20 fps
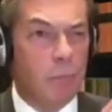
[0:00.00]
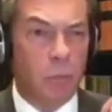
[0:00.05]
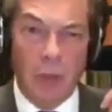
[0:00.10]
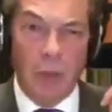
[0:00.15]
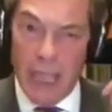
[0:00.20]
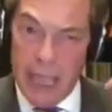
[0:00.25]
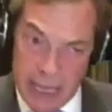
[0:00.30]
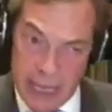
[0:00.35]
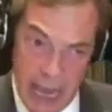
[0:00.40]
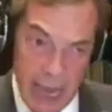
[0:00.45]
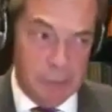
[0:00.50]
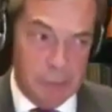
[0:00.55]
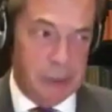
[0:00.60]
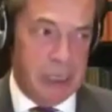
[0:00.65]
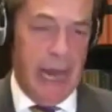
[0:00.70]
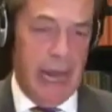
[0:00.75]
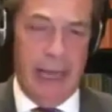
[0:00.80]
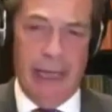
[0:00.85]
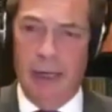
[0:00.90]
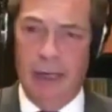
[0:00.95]
he keeps
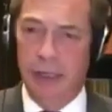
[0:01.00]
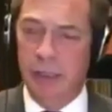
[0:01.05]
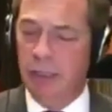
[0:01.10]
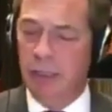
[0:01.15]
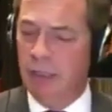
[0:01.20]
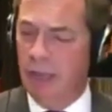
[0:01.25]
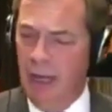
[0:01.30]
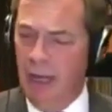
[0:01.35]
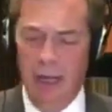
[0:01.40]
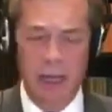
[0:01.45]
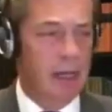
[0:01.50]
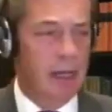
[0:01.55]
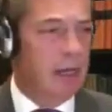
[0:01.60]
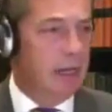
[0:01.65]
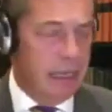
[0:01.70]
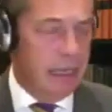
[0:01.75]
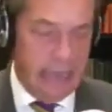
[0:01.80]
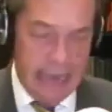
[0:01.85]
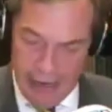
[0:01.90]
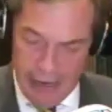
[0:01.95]
telling us,
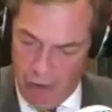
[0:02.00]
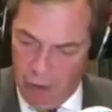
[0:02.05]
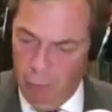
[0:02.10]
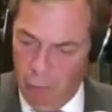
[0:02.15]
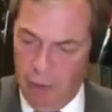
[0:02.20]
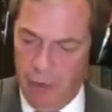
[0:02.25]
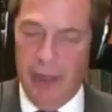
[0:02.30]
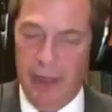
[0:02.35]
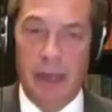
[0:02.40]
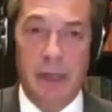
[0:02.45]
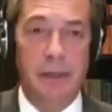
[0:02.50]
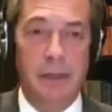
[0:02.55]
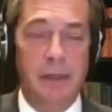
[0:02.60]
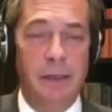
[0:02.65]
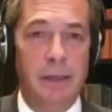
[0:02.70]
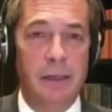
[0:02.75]
get on with it.